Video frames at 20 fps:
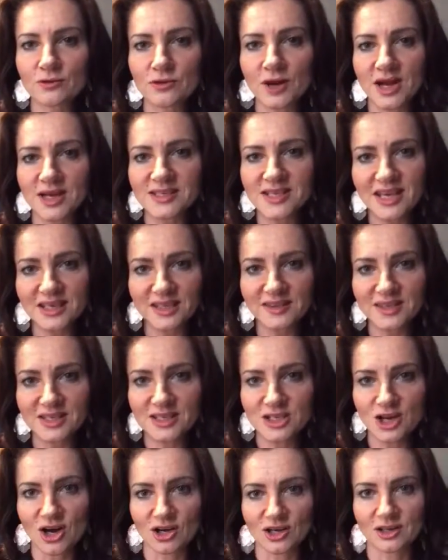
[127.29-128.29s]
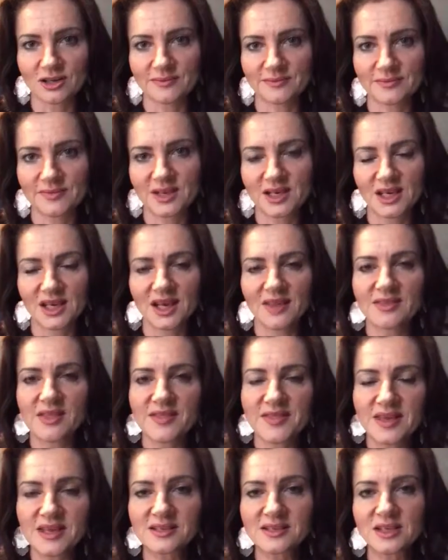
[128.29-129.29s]
Write down in this column
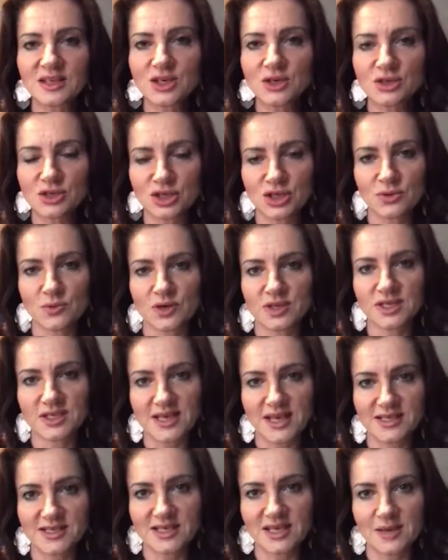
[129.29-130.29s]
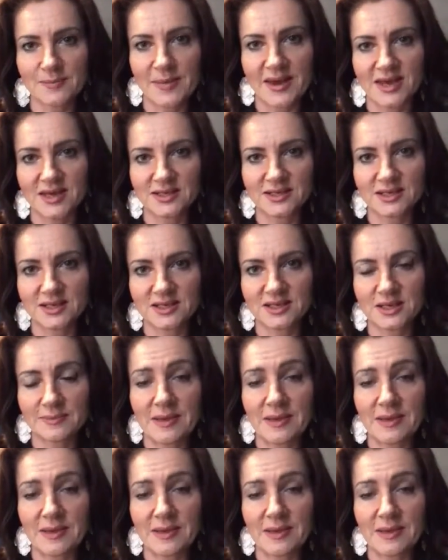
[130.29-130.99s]
the things that you do on a day-to-day basis.